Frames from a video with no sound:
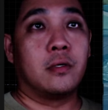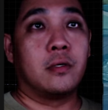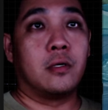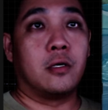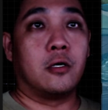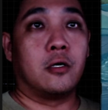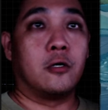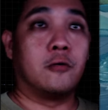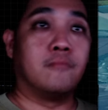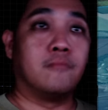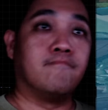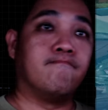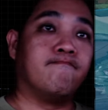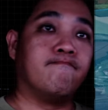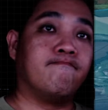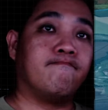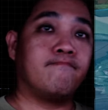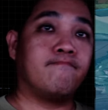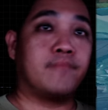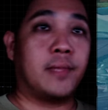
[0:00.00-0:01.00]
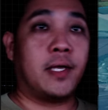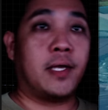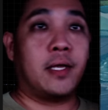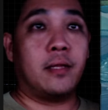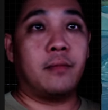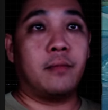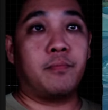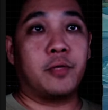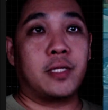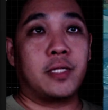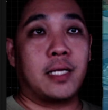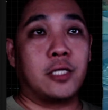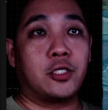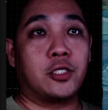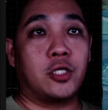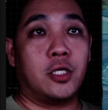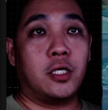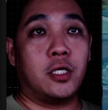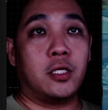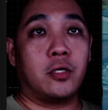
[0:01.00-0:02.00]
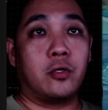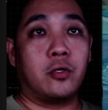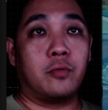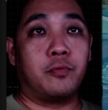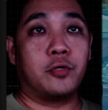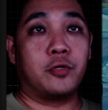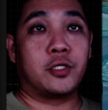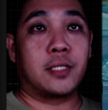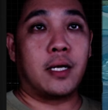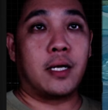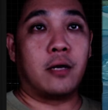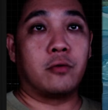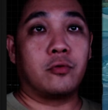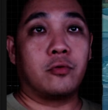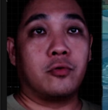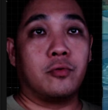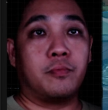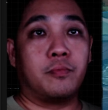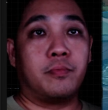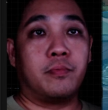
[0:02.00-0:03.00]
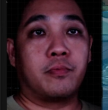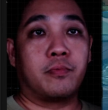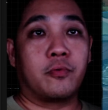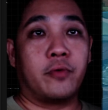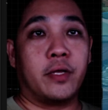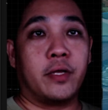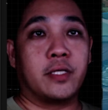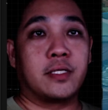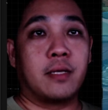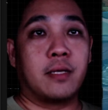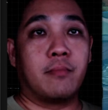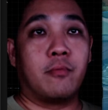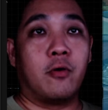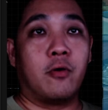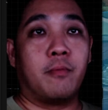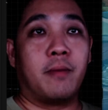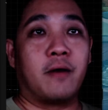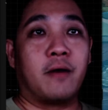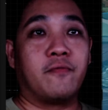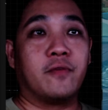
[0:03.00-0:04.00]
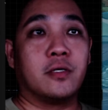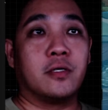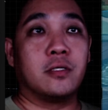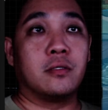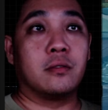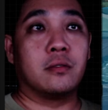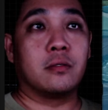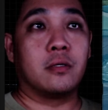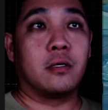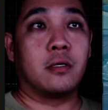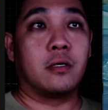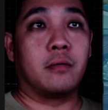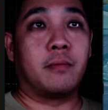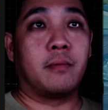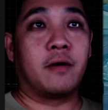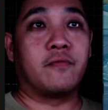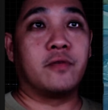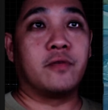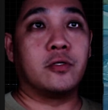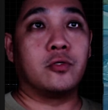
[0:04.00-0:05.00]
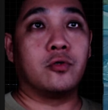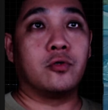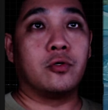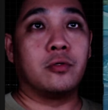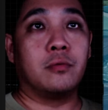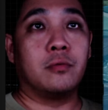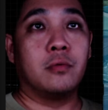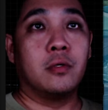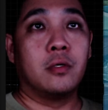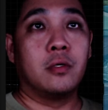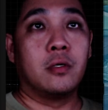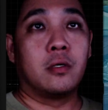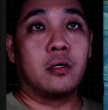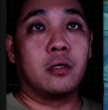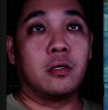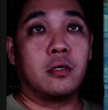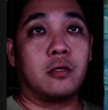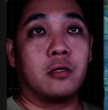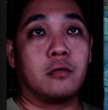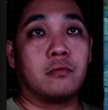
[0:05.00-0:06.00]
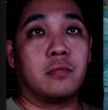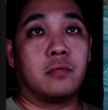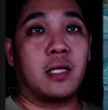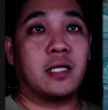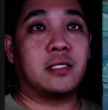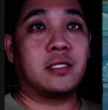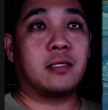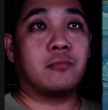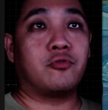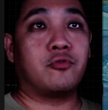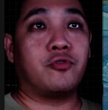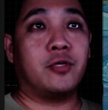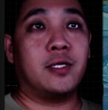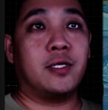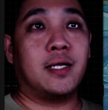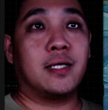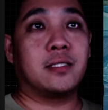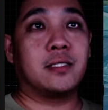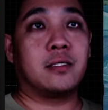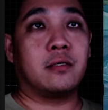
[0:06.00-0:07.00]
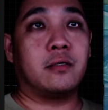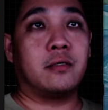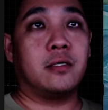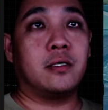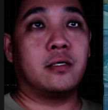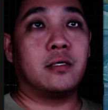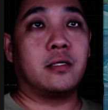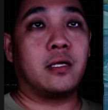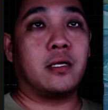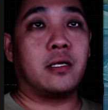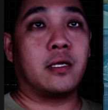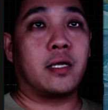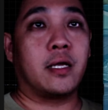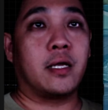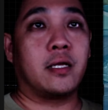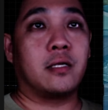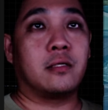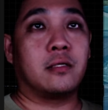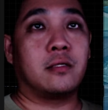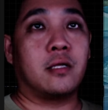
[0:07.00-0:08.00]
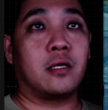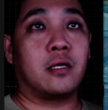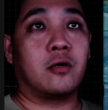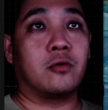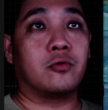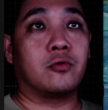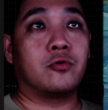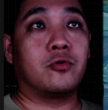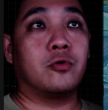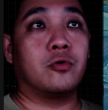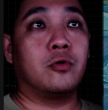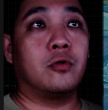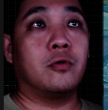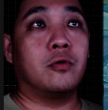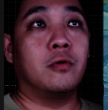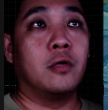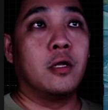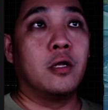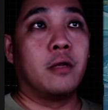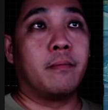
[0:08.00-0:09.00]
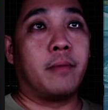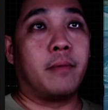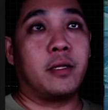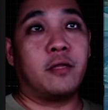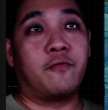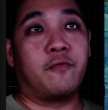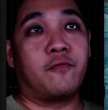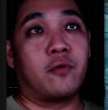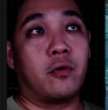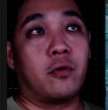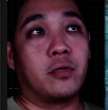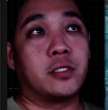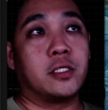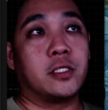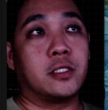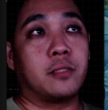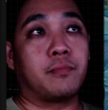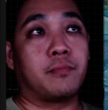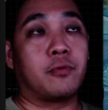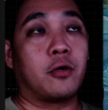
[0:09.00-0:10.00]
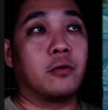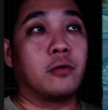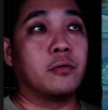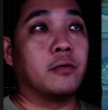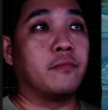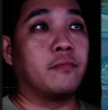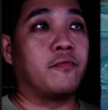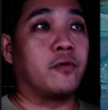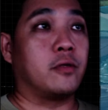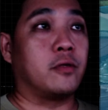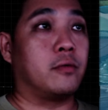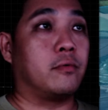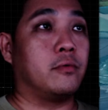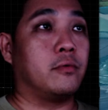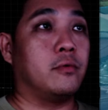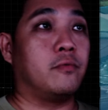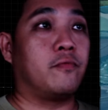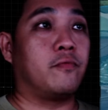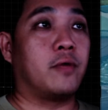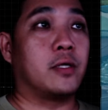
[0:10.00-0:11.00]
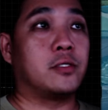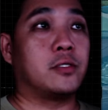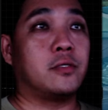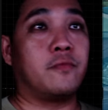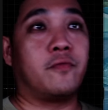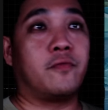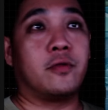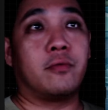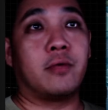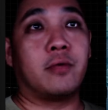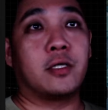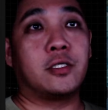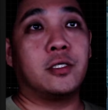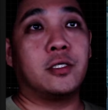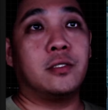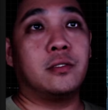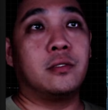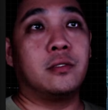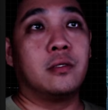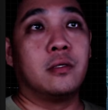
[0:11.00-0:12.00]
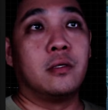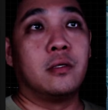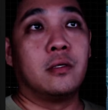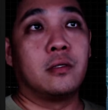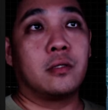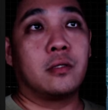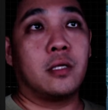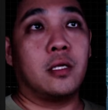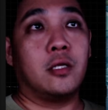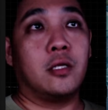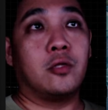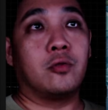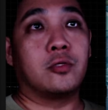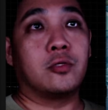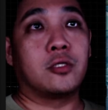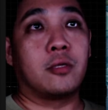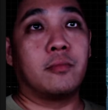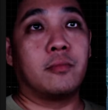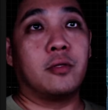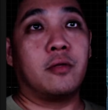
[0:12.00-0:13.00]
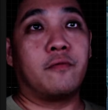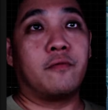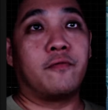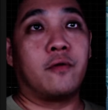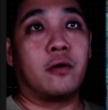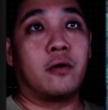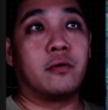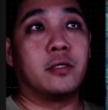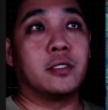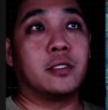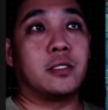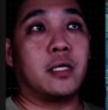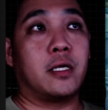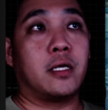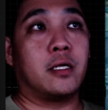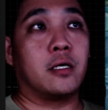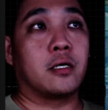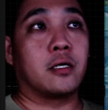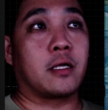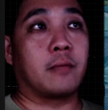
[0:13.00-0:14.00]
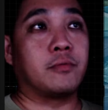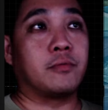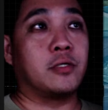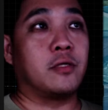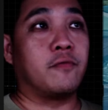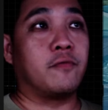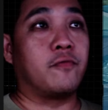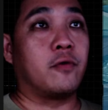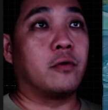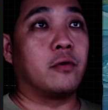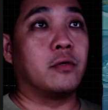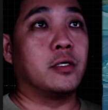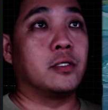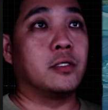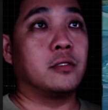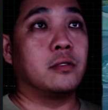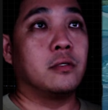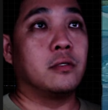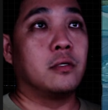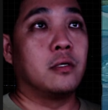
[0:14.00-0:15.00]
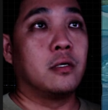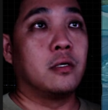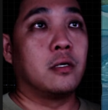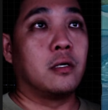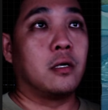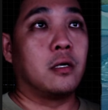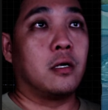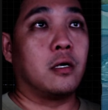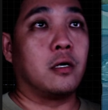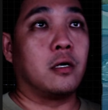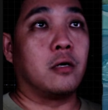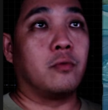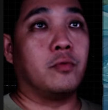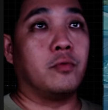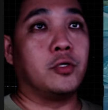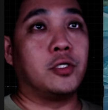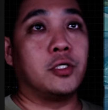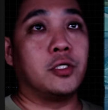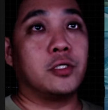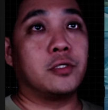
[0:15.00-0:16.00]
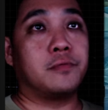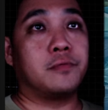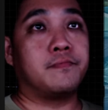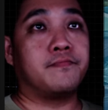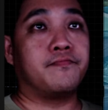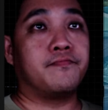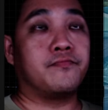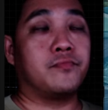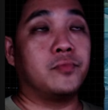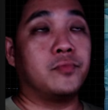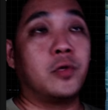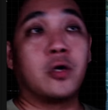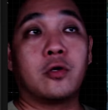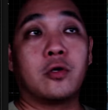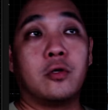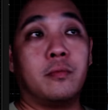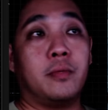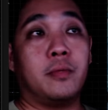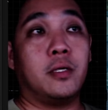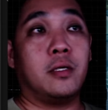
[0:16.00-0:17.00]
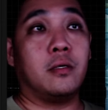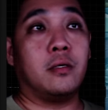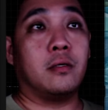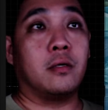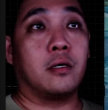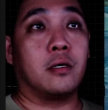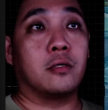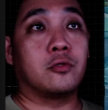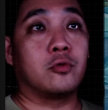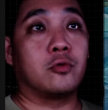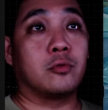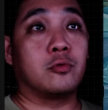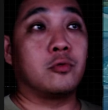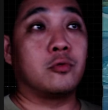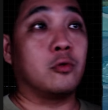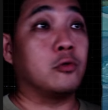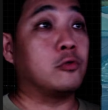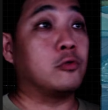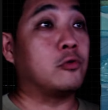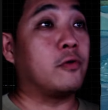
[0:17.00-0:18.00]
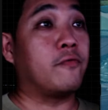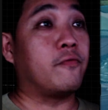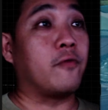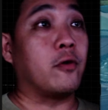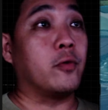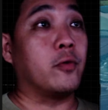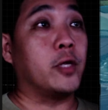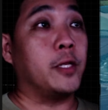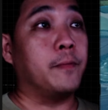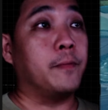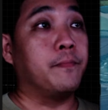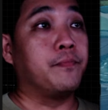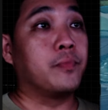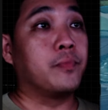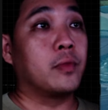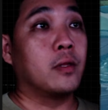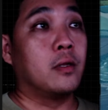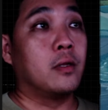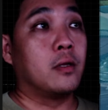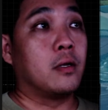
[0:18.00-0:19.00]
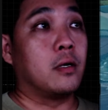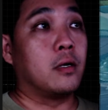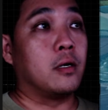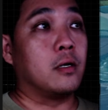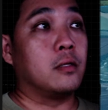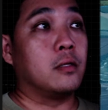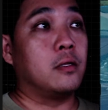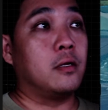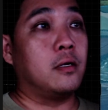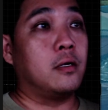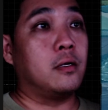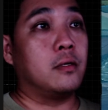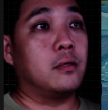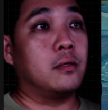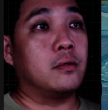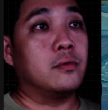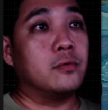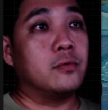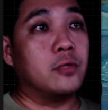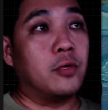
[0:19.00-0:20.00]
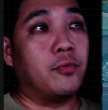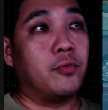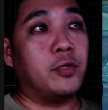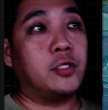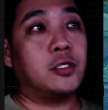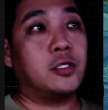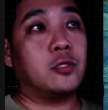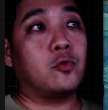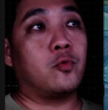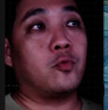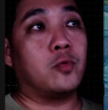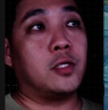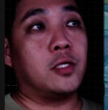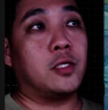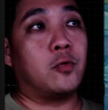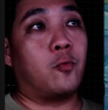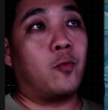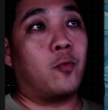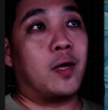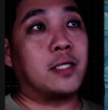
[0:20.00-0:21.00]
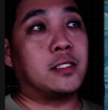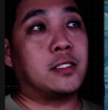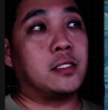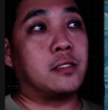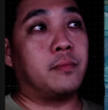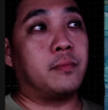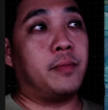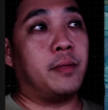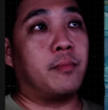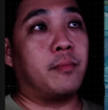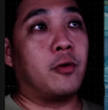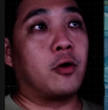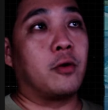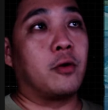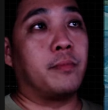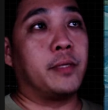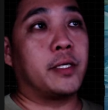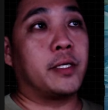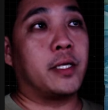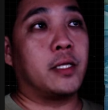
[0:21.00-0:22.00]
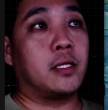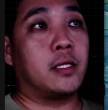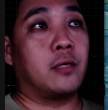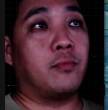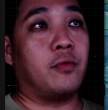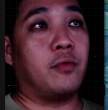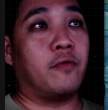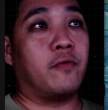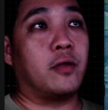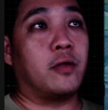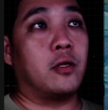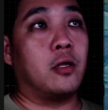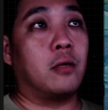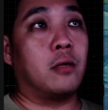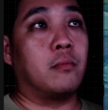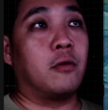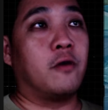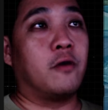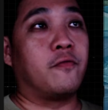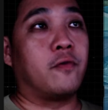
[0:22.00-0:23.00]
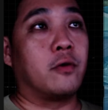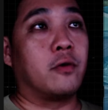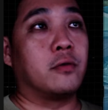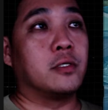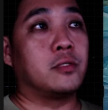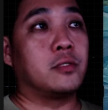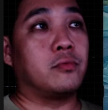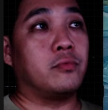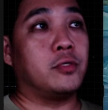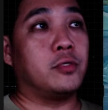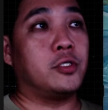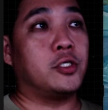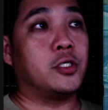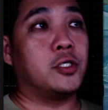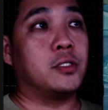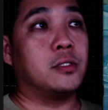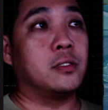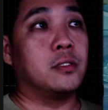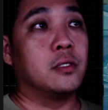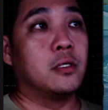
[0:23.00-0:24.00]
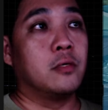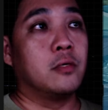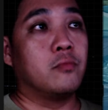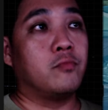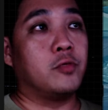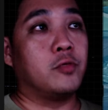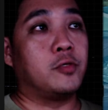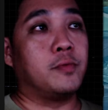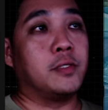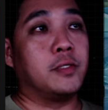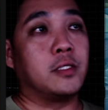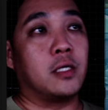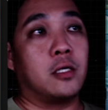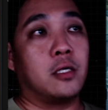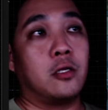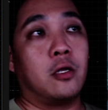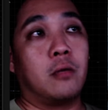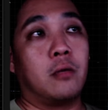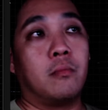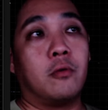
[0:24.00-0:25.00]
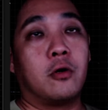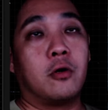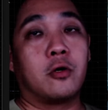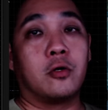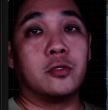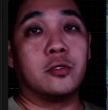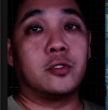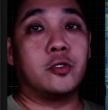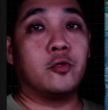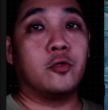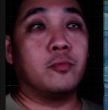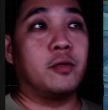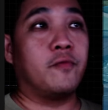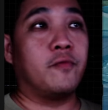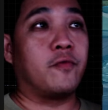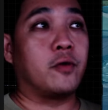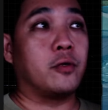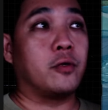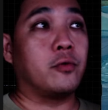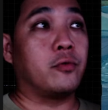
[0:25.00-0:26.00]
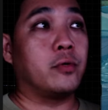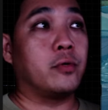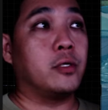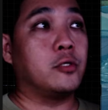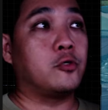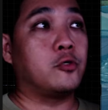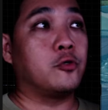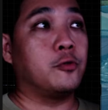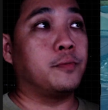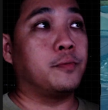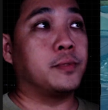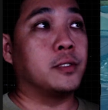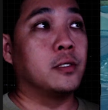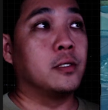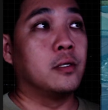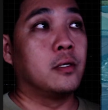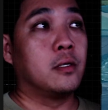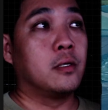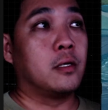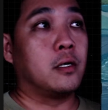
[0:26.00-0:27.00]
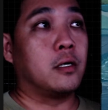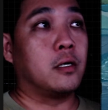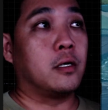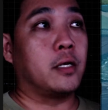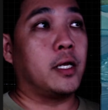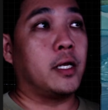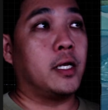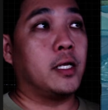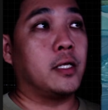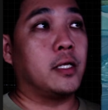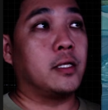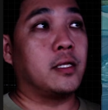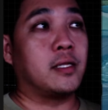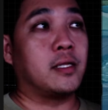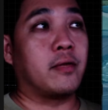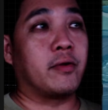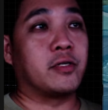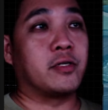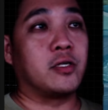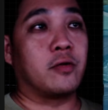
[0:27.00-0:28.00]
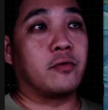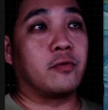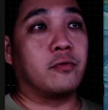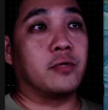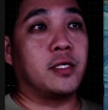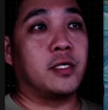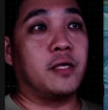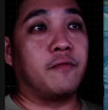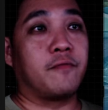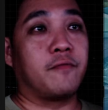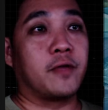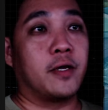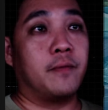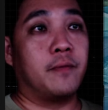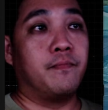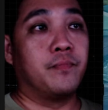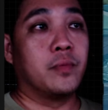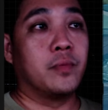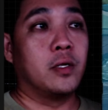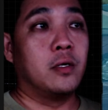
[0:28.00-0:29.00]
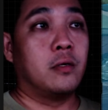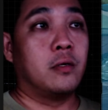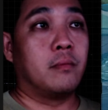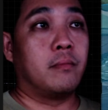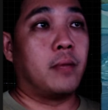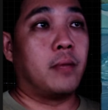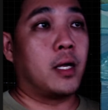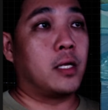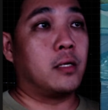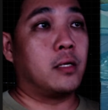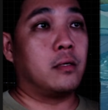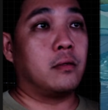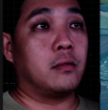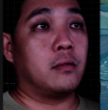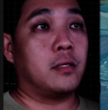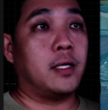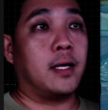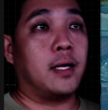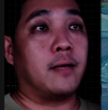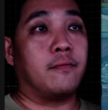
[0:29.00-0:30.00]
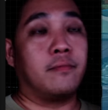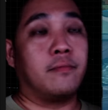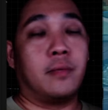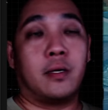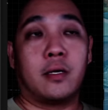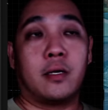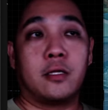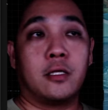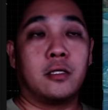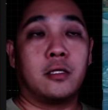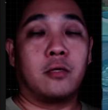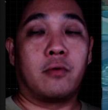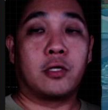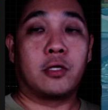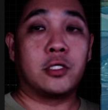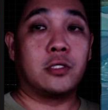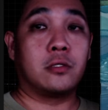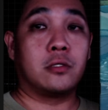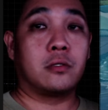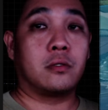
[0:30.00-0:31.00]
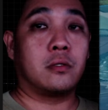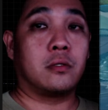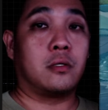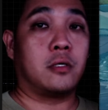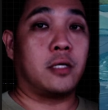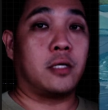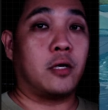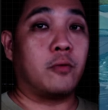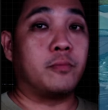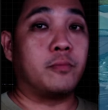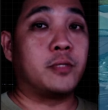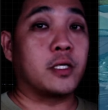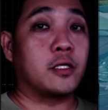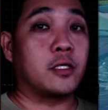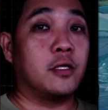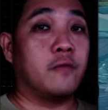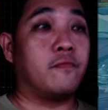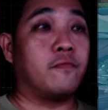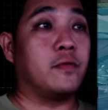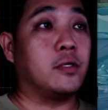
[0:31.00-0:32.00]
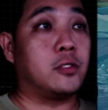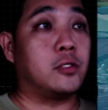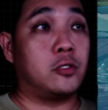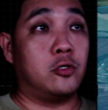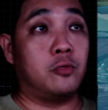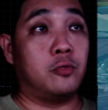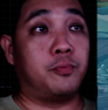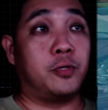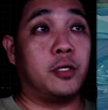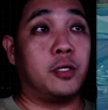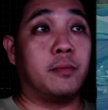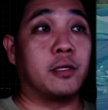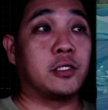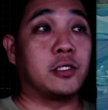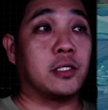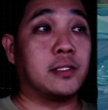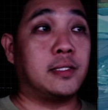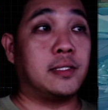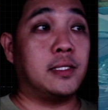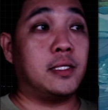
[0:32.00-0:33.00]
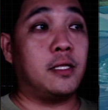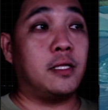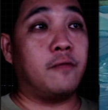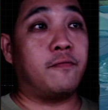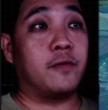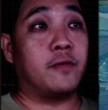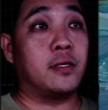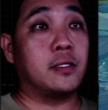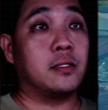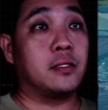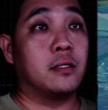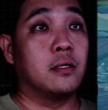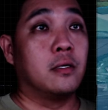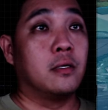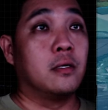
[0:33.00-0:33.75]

And potentially they're going to push out to create some more buffer zone. There is some tree lines here that they can take control, but the forest is a problem for the Russians. They need to storm into the forest and capture the forest, which is not going to be so straightforward. The region in the west is a bit more complicated with a lot more forest regions, which means a lot more concealment for the Ukrainian troops heading in the direction of Kukivka. But yeah, I think the Russian objective is still pretty much a city first.